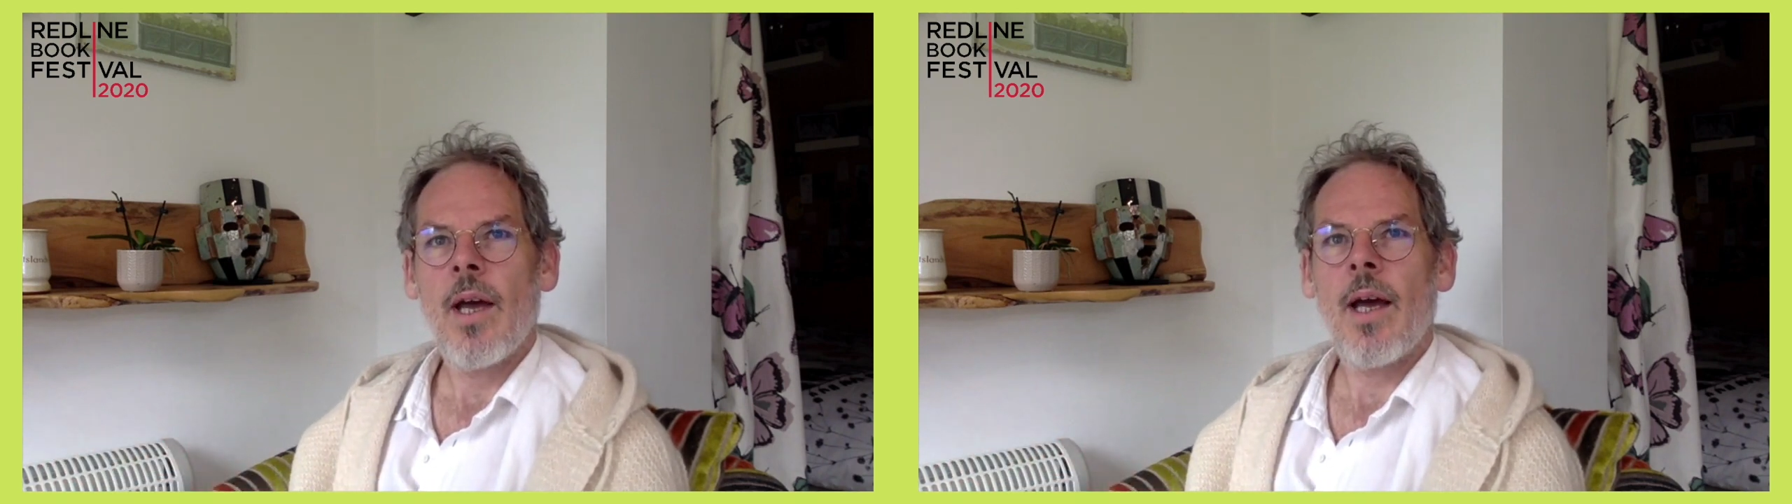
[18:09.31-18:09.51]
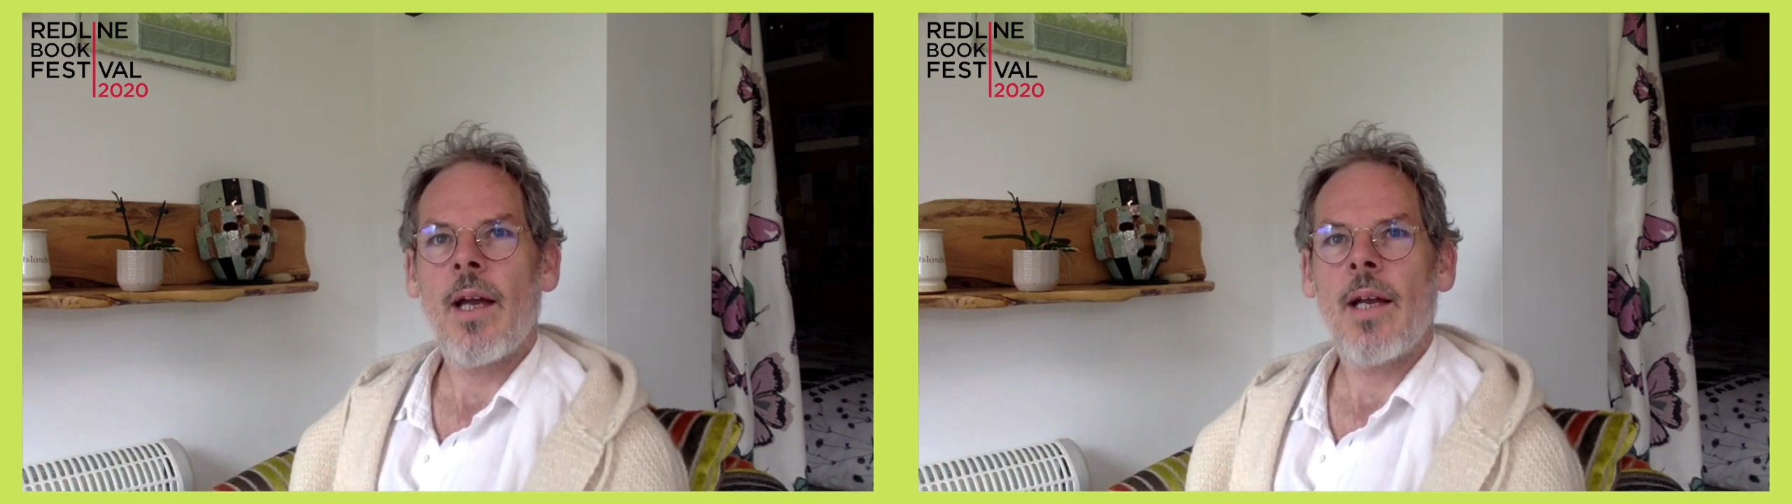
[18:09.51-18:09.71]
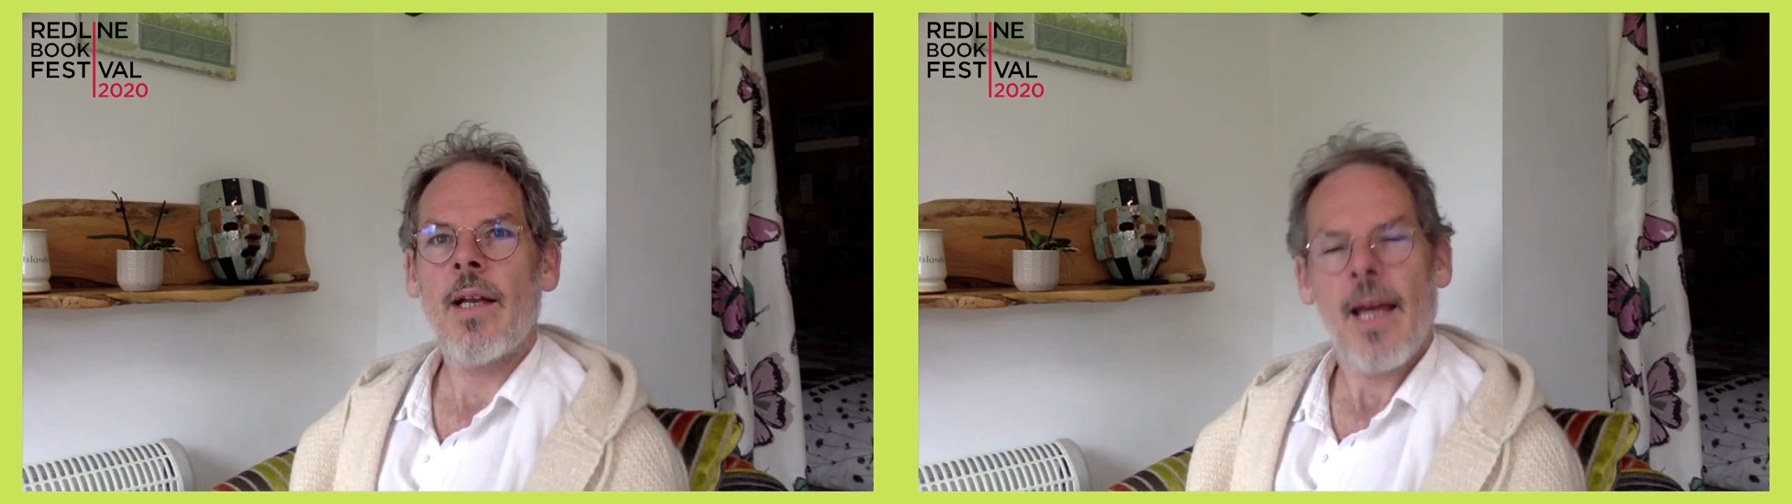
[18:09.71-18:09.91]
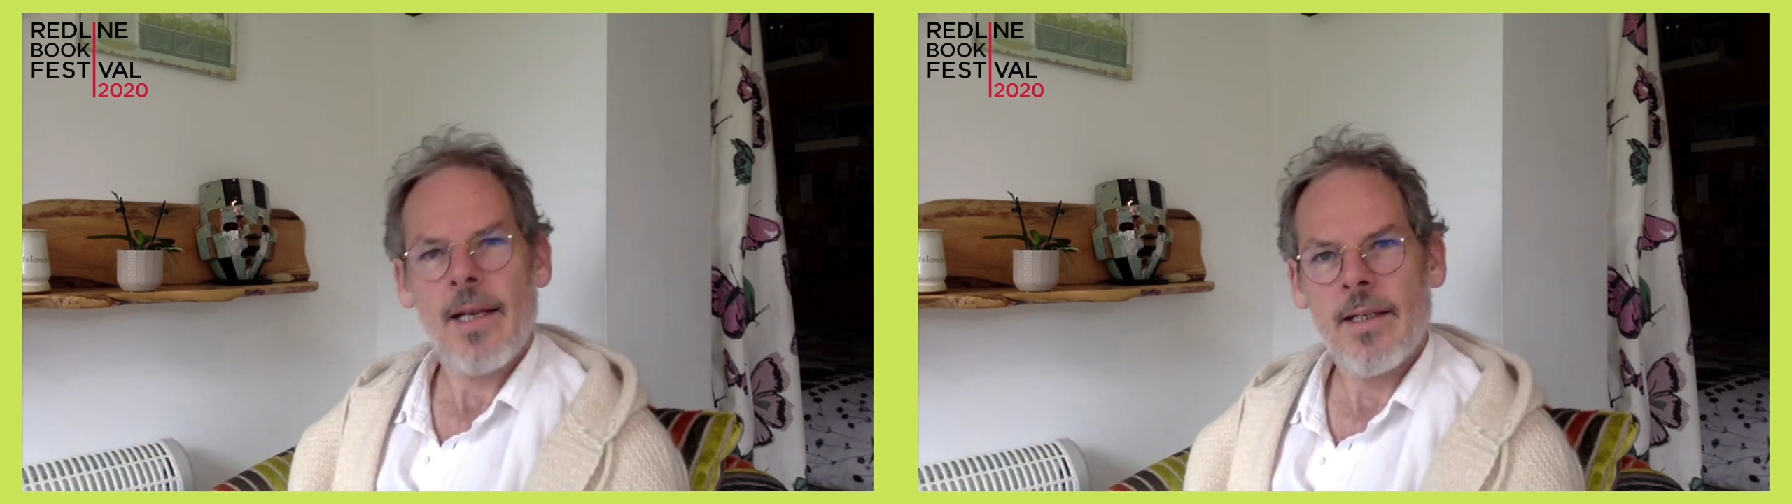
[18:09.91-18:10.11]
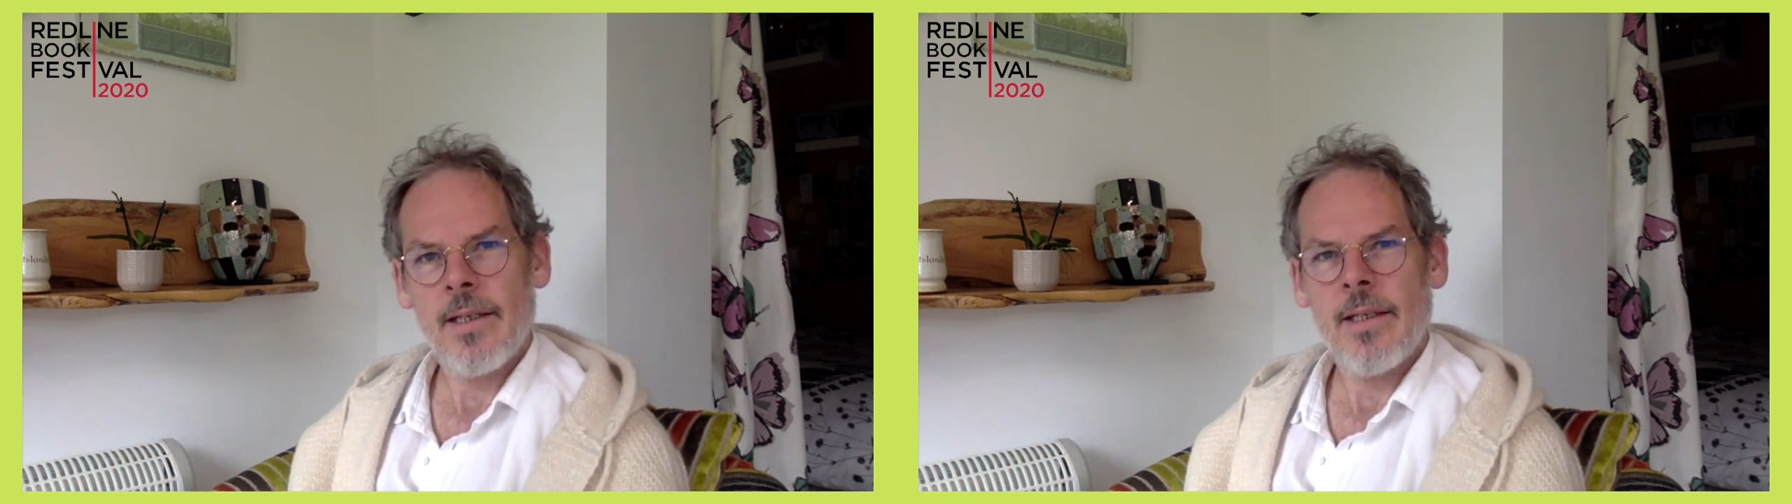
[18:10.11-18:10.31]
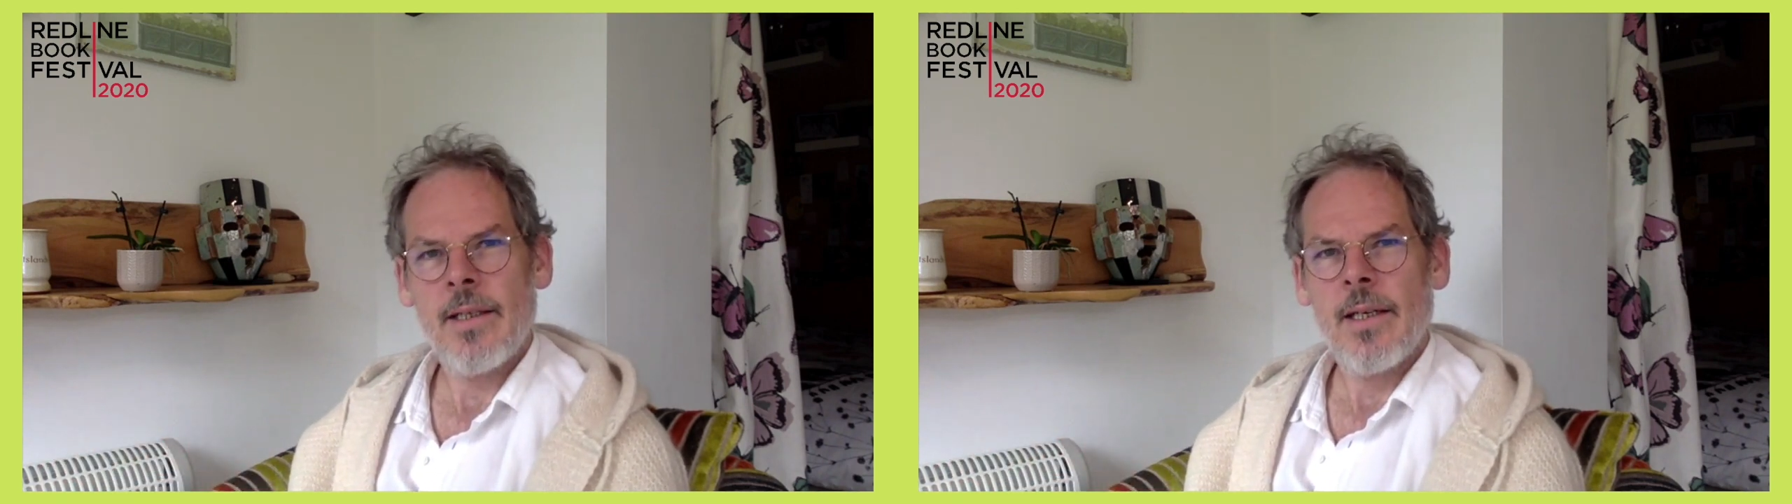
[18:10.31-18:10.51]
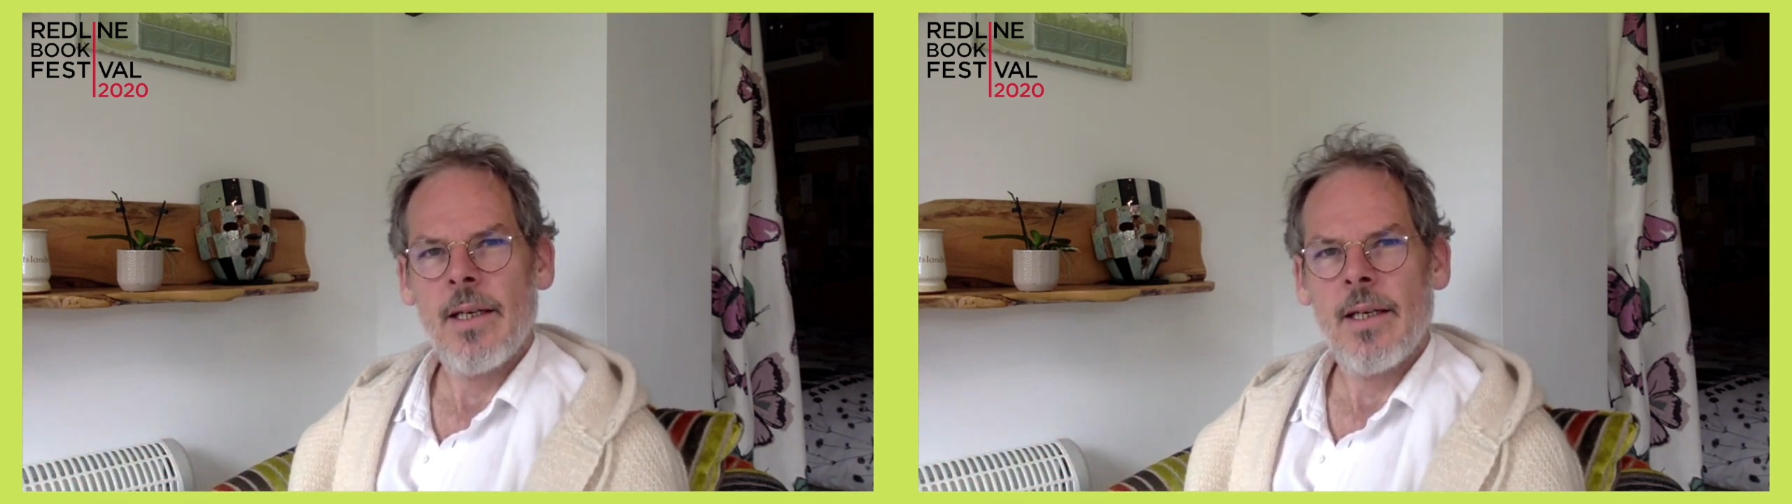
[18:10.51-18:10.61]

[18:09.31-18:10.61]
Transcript: and landed,